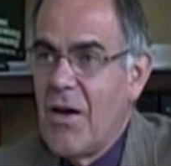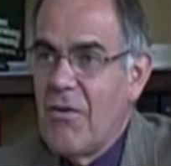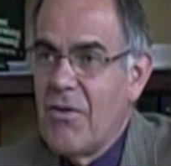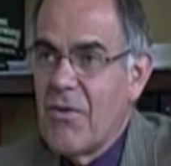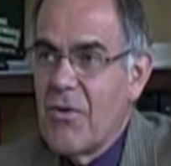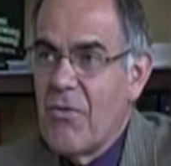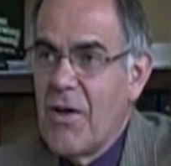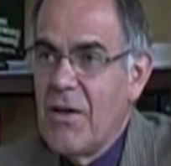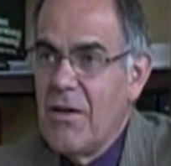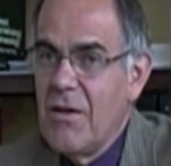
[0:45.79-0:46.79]
However,
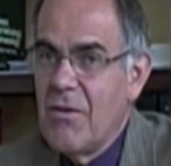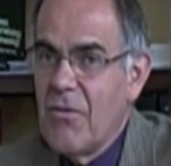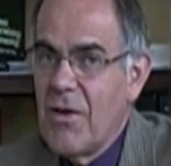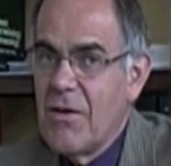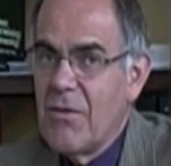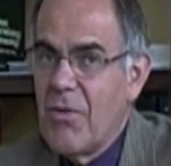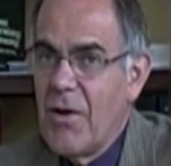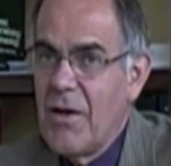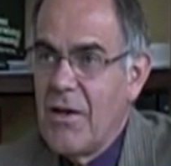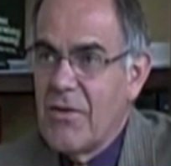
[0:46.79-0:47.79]
when the
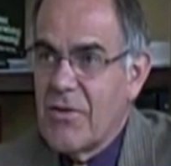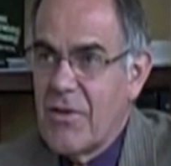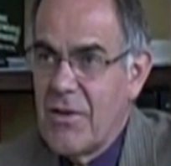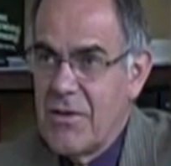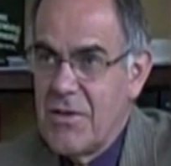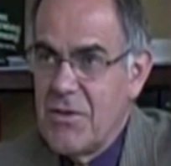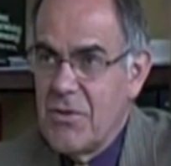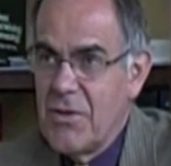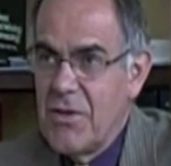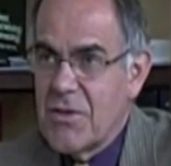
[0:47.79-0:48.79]
body is
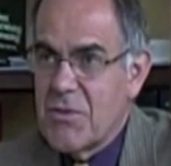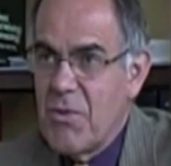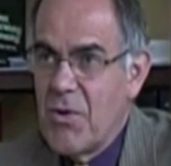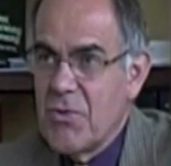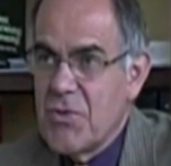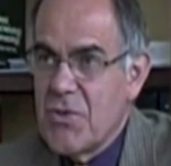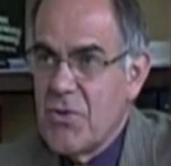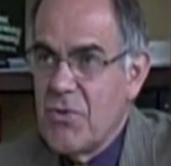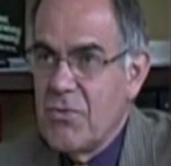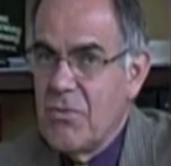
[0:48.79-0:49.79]
continually exposed
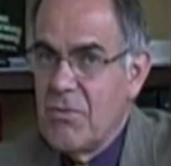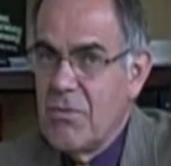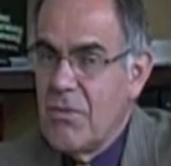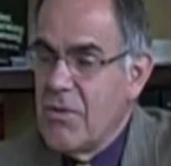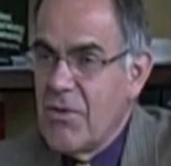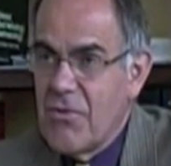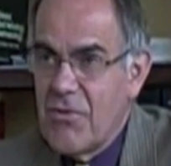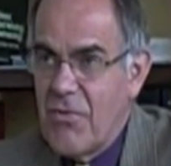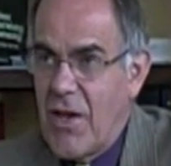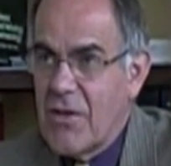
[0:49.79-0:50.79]
to
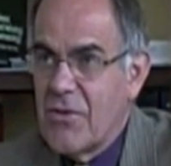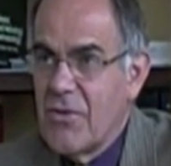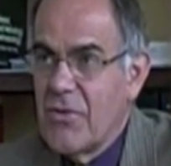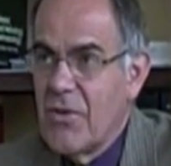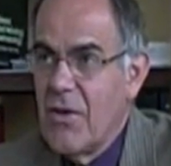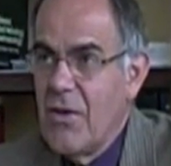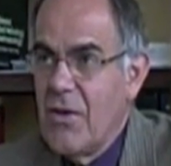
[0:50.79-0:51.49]
different factors,